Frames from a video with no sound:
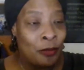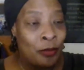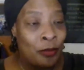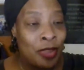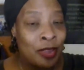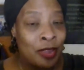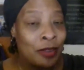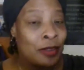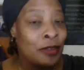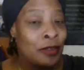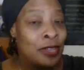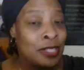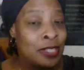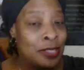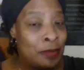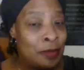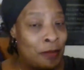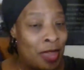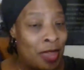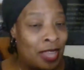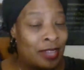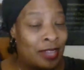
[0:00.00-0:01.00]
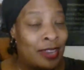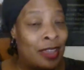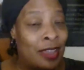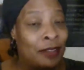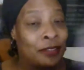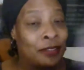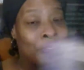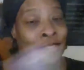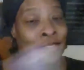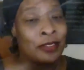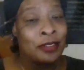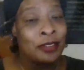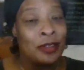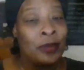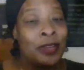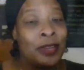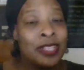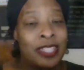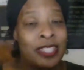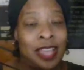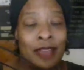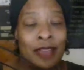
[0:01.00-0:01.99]
We are going to make, now you're
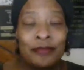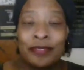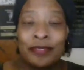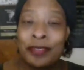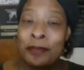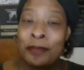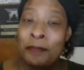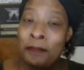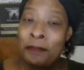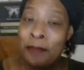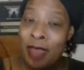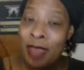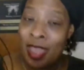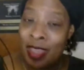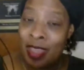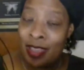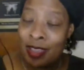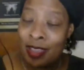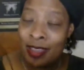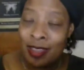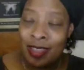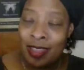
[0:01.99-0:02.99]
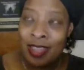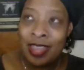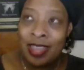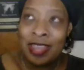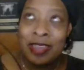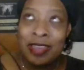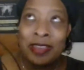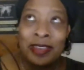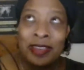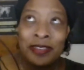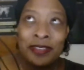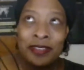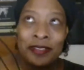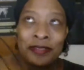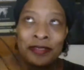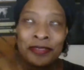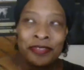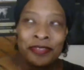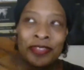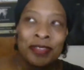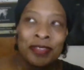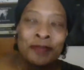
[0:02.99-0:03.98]
going to have to make
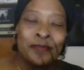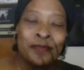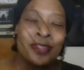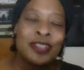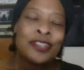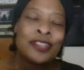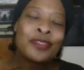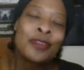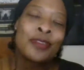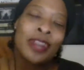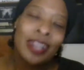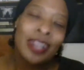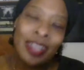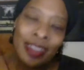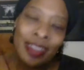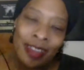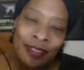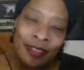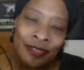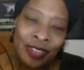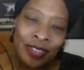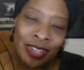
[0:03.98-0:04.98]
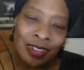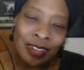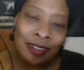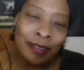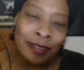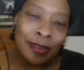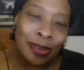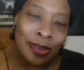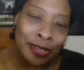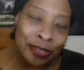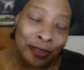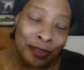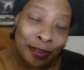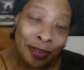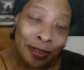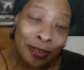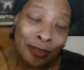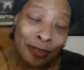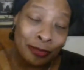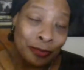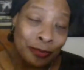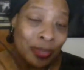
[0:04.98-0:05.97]
the majority of it on your
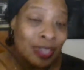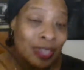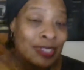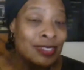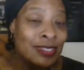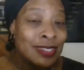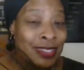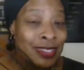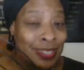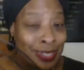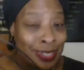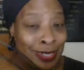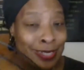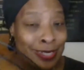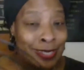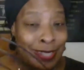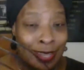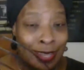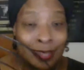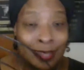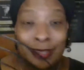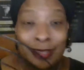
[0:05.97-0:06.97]
own because it's going to take a